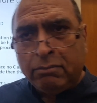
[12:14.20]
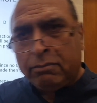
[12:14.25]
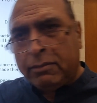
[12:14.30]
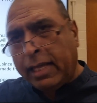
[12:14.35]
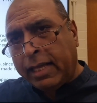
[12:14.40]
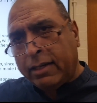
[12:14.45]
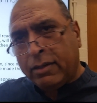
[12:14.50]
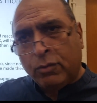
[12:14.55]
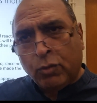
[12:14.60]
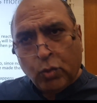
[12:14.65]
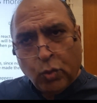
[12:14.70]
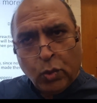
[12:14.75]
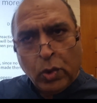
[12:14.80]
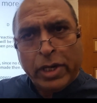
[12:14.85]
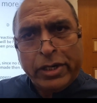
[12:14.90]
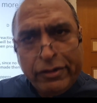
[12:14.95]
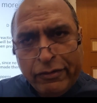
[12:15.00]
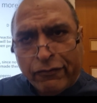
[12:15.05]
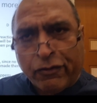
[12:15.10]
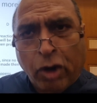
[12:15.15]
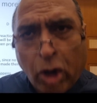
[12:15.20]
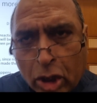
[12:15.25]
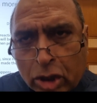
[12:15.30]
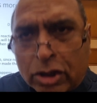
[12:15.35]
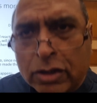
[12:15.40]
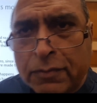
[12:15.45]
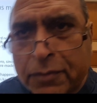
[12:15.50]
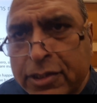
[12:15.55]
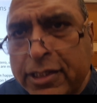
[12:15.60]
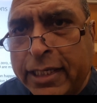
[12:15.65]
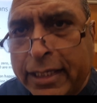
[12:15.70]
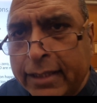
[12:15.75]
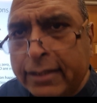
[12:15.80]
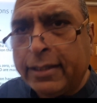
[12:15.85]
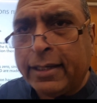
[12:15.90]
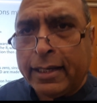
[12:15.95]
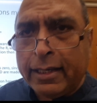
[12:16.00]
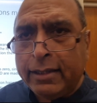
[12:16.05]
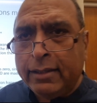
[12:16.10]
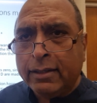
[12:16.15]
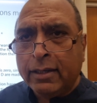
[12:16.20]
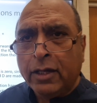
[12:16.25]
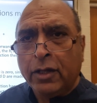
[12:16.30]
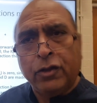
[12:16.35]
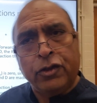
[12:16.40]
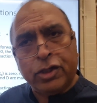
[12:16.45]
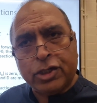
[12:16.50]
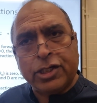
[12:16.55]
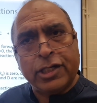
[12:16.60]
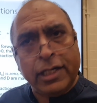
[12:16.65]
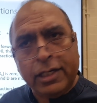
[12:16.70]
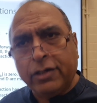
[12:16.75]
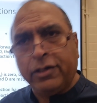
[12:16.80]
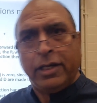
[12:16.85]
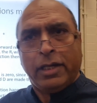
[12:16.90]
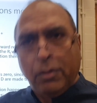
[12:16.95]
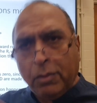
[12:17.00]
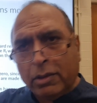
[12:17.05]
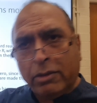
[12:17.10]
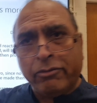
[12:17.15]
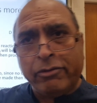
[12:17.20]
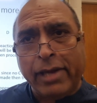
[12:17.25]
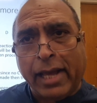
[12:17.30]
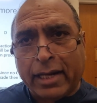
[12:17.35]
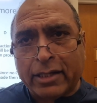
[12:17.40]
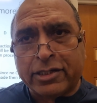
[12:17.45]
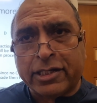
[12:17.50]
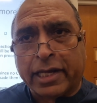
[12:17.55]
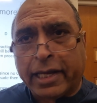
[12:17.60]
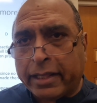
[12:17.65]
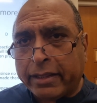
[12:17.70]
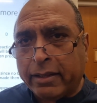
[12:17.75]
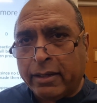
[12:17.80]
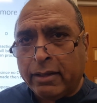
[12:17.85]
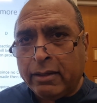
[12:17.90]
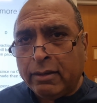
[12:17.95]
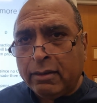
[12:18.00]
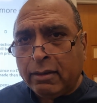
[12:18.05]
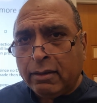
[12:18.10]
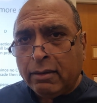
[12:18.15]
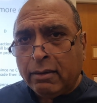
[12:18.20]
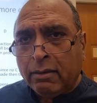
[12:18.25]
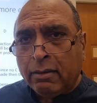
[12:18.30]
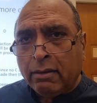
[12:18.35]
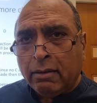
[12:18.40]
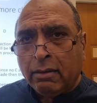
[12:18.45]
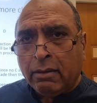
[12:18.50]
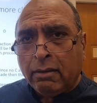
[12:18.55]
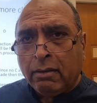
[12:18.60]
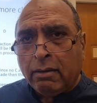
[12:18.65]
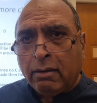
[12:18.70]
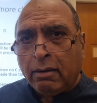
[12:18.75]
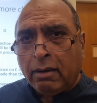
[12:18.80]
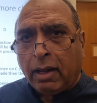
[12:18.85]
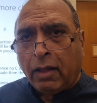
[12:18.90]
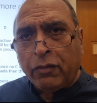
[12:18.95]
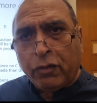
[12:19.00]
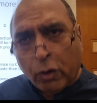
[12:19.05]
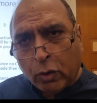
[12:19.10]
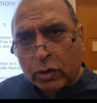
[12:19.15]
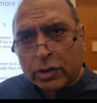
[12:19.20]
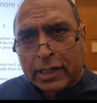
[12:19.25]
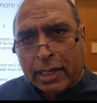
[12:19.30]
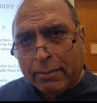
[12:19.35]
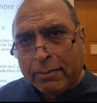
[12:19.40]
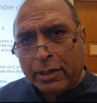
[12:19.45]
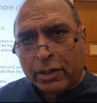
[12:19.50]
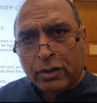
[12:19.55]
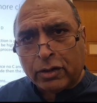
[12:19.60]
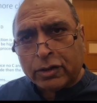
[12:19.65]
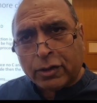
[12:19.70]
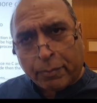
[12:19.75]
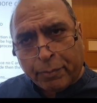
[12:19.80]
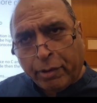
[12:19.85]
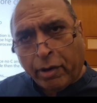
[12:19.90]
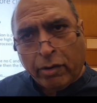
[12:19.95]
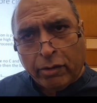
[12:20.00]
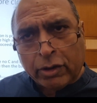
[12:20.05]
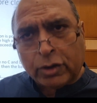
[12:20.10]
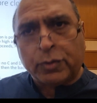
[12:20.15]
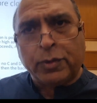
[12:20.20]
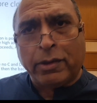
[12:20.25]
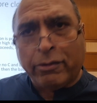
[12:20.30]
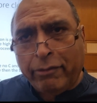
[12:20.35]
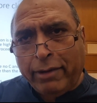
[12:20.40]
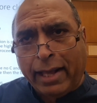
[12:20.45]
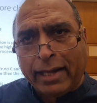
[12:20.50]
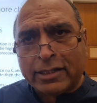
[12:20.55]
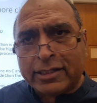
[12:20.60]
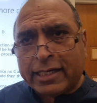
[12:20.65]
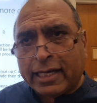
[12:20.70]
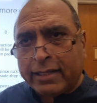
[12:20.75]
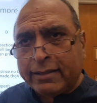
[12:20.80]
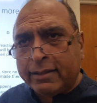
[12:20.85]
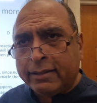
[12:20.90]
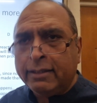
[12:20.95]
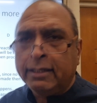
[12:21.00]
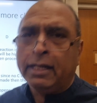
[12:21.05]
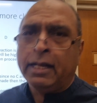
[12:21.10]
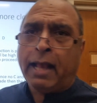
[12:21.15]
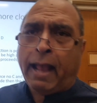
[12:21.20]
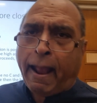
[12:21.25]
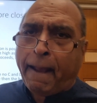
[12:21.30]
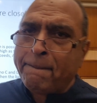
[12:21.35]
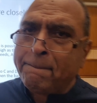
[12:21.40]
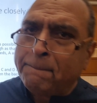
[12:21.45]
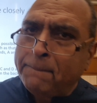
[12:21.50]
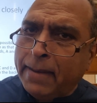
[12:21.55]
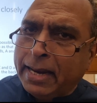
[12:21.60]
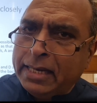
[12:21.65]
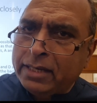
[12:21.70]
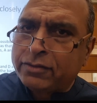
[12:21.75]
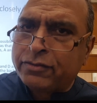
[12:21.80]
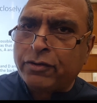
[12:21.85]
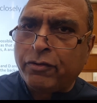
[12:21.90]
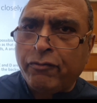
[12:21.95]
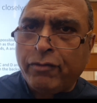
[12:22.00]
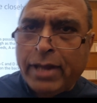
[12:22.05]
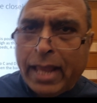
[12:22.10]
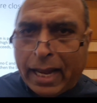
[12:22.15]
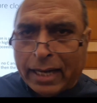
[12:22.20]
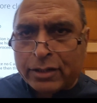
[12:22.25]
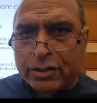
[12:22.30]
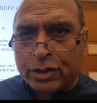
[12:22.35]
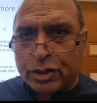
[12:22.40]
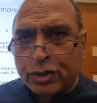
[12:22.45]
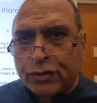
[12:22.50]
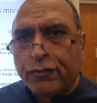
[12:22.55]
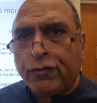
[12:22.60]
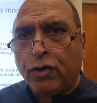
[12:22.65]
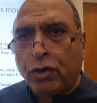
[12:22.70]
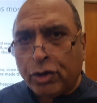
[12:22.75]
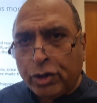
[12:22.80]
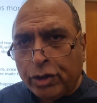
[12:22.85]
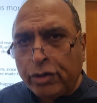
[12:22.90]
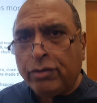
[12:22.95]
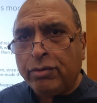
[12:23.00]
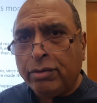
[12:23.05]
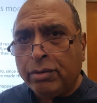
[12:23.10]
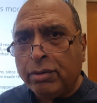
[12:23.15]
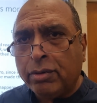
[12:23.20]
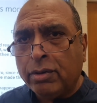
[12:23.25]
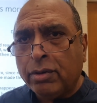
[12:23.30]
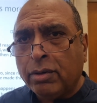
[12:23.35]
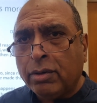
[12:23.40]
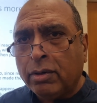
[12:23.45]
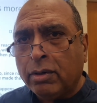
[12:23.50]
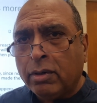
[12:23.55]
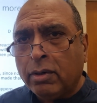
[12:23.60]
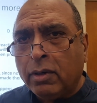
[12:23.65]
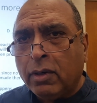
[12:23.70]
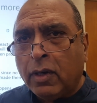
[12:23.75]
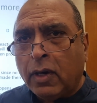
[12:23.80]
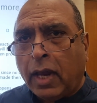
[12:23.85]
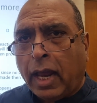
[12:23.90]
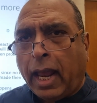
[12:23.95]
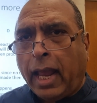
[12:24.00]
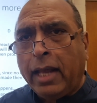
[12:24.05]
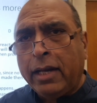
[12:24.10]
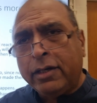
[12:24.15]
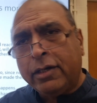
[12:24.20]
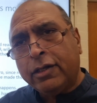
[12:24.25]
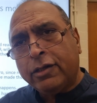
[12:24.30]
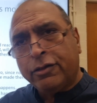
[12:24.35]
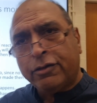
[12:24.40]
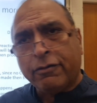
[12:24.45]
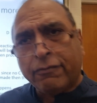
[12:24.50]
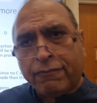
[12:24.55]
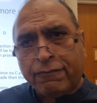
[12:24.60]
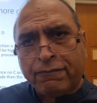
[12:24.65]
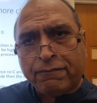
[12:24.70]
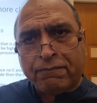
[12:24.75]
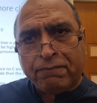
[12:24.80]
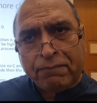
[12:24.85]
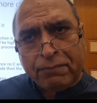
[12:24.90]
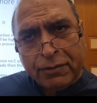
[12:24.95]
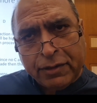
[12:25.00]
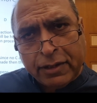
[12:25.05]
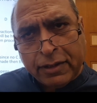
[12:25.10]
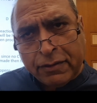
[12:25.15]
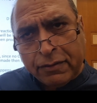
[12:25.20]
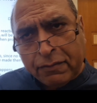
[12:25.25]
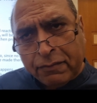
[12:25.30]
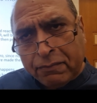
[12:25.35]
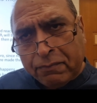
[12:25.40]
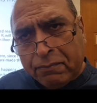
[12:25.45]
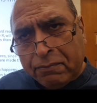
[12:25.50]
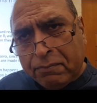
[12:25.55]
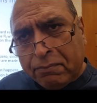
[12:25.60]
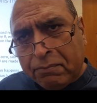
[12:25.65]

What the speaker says: then when you've got some C and D, the C and D will react together. Those chemicals, the products, will react together and make the reactants for you. And the